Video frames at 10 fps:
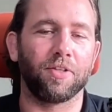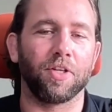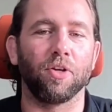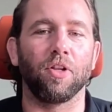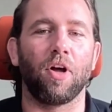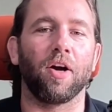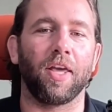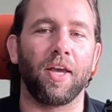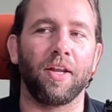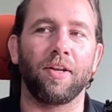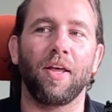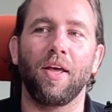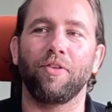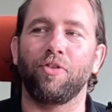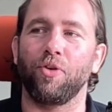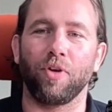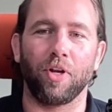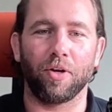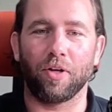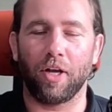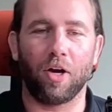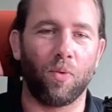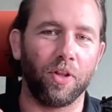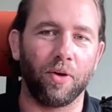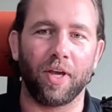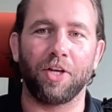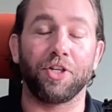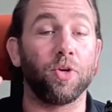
So you'll log in to, you click on one location.